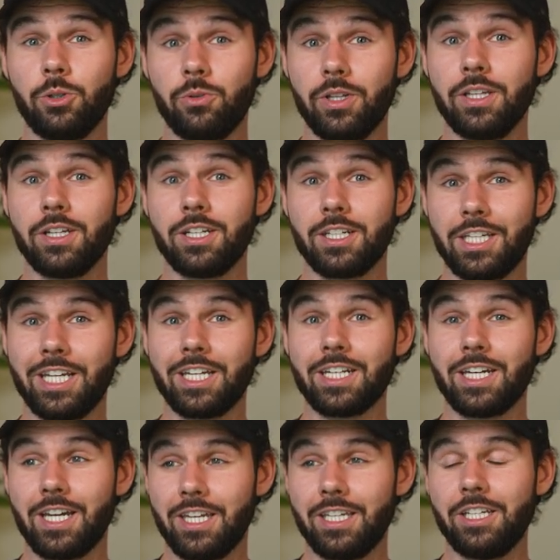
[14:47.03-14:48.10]
really going to kick into
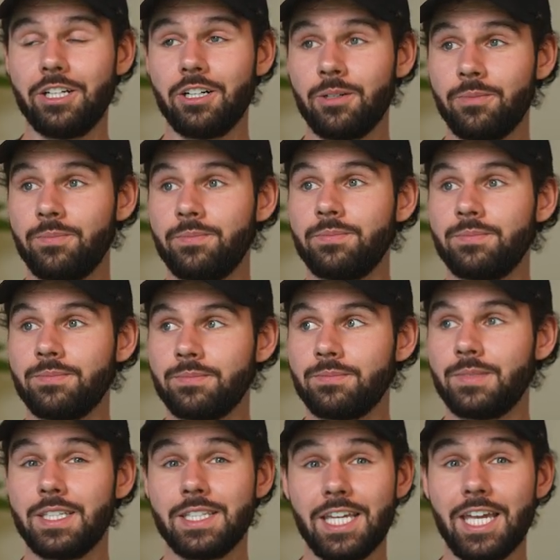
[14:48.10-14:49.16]
high gear
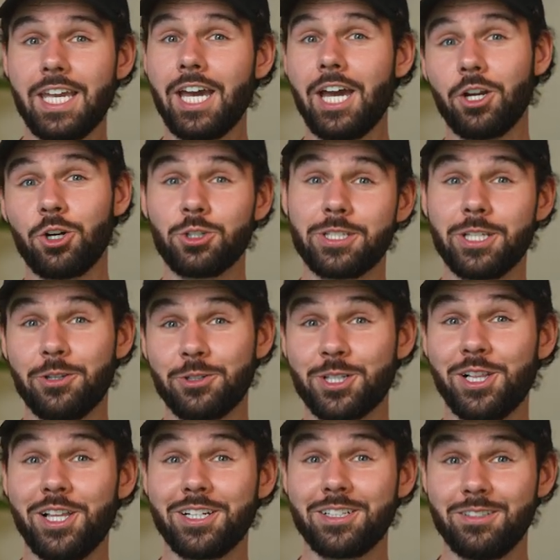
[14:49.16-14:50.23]
in the AI Art Sellers
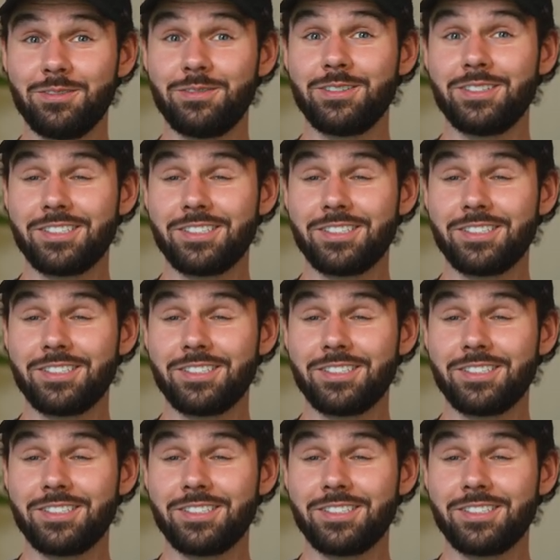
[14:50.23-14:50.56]
Collective.